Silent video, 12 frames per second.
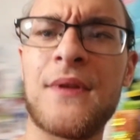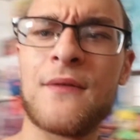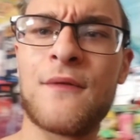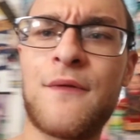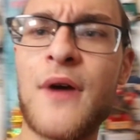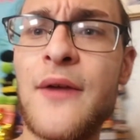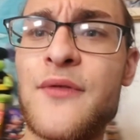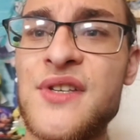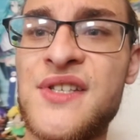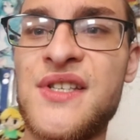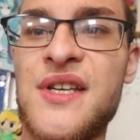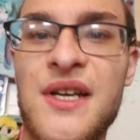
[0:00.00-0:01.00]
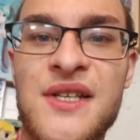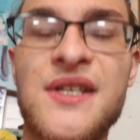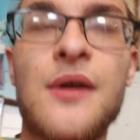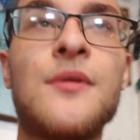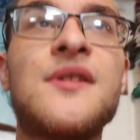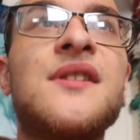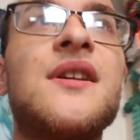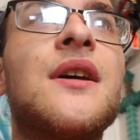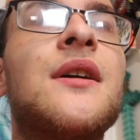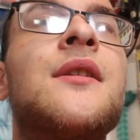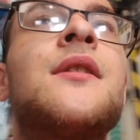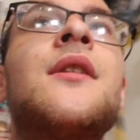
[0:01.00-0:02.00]
5 or 6, I would
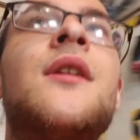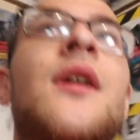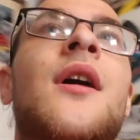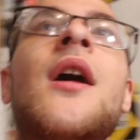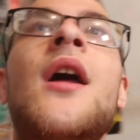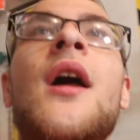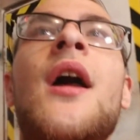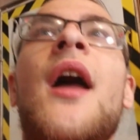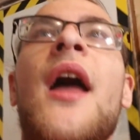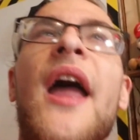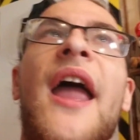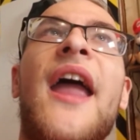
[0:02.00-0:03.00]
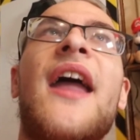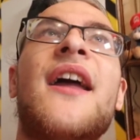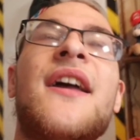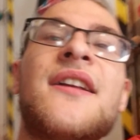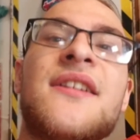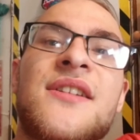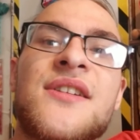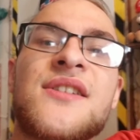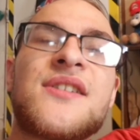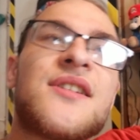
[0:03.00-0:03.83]
say. And,